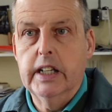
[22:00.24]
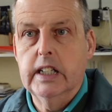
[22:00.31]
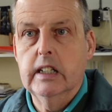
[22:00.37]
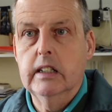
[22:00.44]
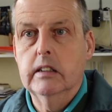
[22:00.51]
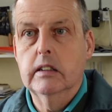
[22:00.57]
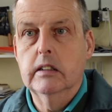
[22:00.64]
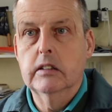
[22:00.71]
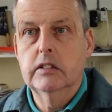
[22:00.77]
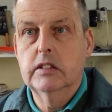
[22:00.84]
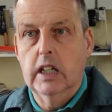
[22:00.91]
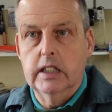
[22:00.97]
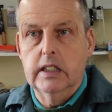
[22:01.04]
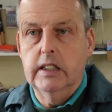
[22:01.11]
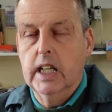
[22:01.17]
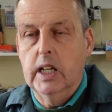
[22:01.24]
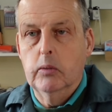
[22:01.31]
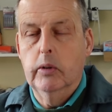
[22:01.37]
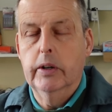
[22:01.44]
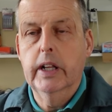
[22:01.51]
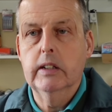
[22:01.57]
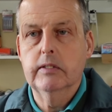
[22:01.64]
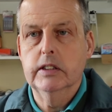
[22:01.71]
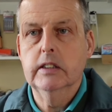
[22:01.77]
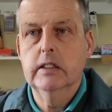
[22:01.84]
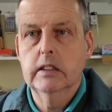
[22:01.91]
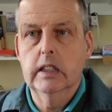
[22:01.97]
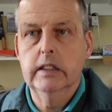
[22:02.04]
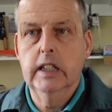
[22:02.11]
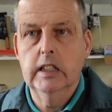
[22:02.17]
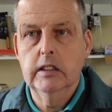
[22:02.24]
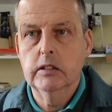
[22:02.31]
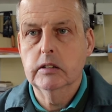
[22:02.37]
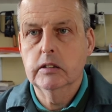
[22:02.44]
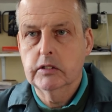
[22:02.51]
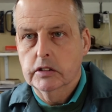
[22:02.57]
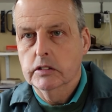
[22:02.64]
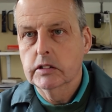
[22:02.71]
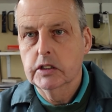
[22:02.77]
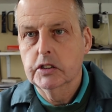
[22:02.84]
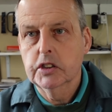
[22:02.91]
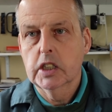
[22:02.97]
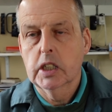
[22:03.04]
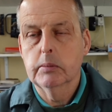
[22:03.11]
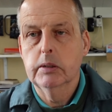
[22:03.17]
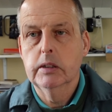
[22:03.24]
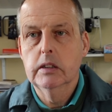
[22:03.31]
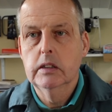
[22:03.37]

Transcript: in, tighten it down, whatever, and then do the job.